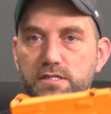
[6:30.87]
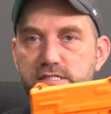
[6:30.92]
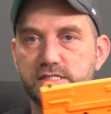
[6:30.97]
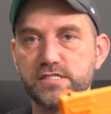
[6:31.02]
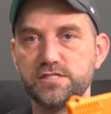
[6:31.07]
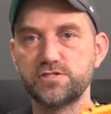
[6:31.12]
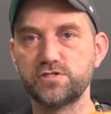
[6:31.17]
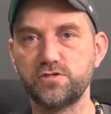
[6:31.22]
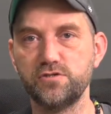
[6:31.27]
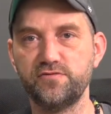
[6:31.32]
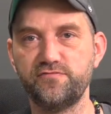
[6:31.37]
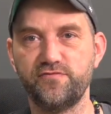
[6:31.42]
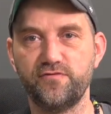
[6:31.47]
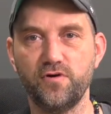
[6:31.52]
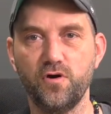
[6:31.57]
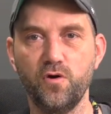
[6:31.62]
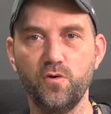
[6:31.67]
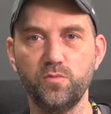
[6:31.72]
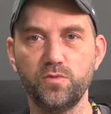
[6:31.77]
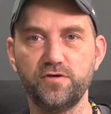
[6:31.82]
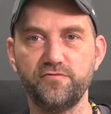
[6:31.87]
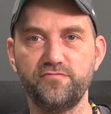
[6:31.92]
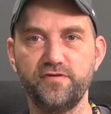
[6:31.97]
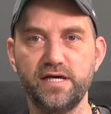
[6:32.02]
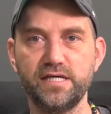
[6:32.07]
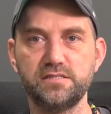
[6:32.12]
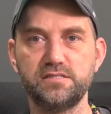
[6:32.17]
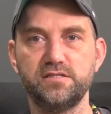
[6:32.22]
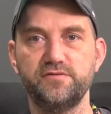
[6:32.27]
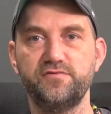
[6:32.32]
This is good for home
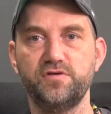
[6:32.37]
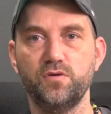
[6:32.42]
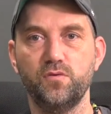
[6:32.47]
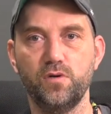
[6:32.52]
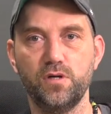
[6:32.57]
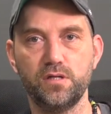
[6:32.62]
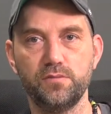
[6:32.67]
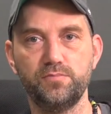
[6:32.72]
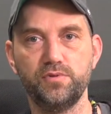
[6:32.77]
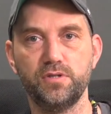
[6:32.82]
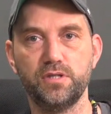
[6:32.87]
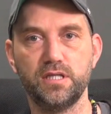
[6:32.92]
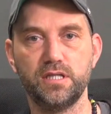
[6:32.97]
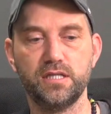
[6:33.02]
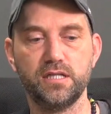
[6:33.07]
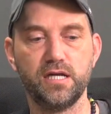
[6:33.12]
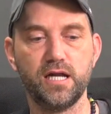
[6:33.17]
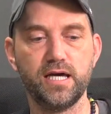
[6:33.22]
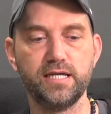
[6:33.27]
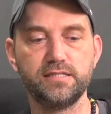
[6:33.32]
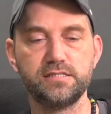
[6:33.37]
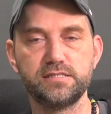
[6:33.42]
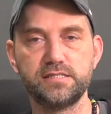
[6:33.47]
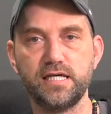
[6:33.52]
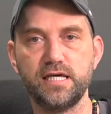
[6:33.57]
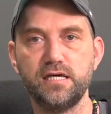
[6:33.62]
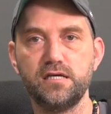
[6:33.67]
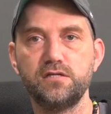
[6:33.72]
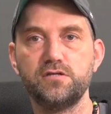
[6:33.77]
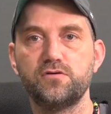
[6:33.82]
defense if you want to put it on the
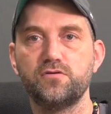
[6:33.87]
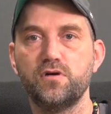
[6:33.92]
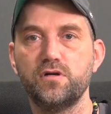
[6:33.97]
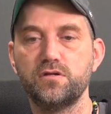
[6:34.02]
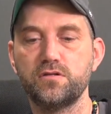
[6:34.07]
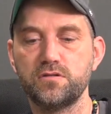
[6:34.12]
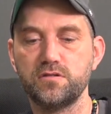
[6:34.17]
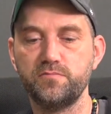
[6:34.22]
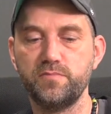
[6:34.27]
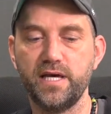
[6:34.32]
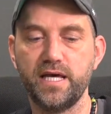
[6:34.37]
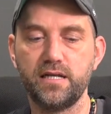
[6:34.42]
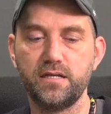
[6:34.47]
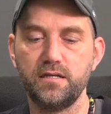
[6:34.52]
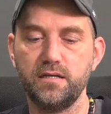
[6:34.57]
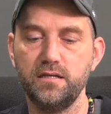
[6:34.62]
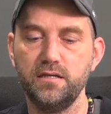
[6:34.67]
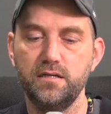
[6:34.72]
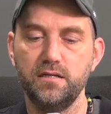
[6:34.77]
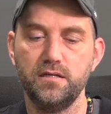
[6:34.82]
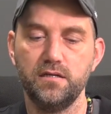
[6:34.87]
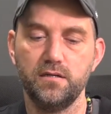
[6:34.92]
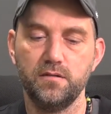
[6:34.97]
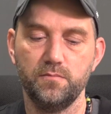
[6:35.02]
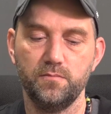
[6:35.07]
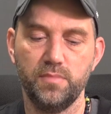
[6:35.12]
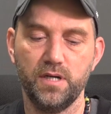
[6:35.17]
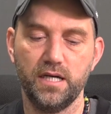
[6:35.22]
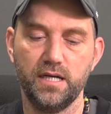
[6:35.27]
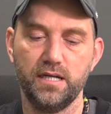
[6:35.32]
nightstand or under the bed,
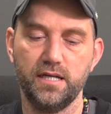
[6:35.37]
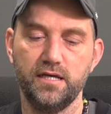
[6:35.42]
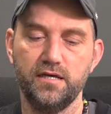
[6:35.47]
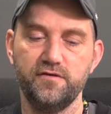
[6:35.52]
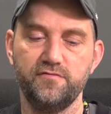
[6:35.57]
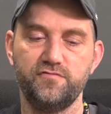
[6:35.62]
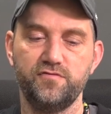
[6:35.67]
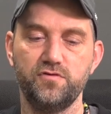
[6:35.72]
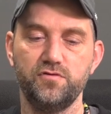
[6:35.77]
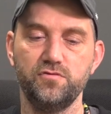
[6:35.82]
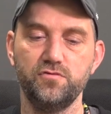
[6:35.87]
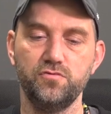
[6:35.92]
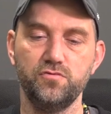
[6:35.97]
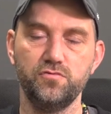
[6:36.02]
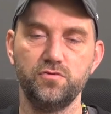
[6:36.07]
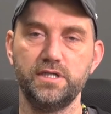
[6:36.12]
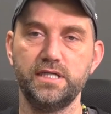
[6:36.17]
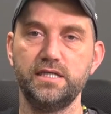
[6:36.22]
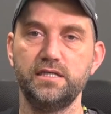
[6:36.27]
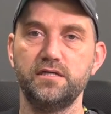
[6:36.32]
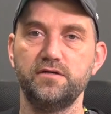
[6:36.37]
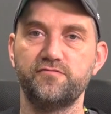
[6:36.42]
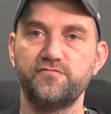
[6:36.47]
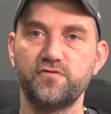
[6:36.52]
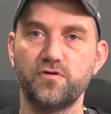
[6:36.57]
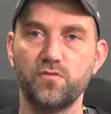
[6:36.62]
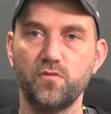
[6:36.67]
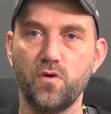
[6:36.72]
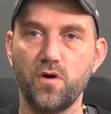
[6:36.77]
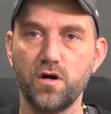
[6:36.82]
but if you need it
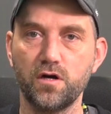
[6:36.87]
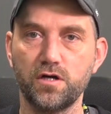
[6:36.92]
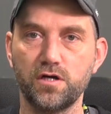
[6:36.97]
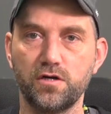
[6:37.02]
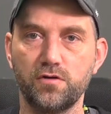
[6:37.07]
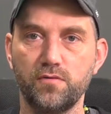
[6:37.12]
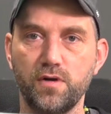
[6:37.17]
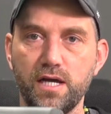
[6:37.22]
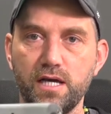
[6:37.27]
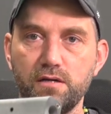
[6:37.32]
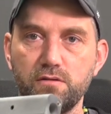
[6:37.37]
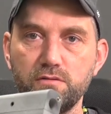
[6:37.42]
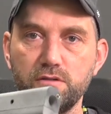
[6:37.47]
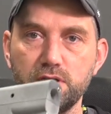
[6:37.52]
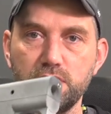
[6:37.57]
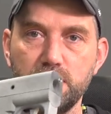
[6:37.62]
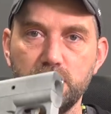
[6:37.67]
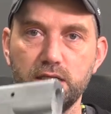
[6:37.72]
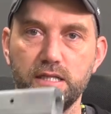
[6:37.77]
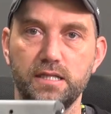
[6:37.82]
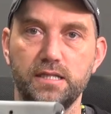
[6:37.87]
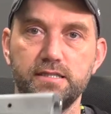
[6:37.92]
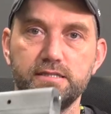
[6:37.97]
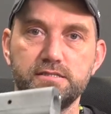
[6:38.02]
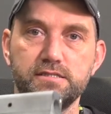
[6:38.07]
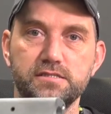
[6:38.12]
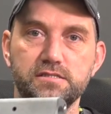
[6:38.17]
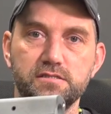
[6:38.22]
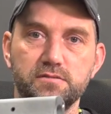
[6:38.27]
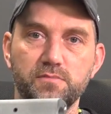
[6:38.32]
for walking around,
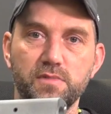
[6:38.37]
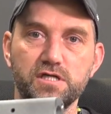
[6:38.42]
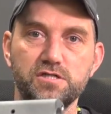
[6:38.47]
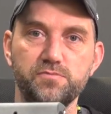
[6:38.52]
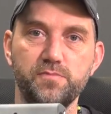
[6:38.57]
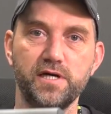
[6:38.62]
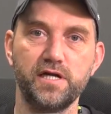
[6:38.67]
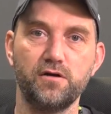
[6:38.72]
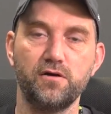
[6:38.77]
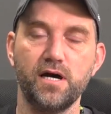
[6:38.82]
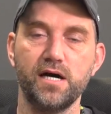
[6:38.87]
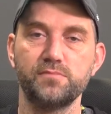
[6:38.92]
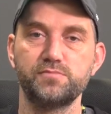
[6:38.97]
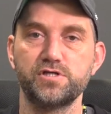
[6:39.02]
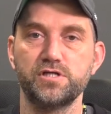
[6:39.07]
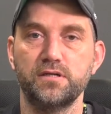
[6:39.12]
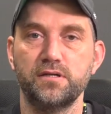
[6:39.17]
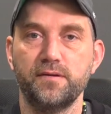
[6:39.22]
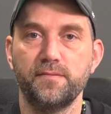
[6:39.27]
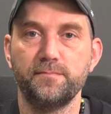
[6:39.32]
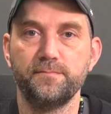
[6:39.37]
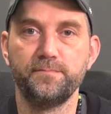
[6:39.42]
this is a much better option.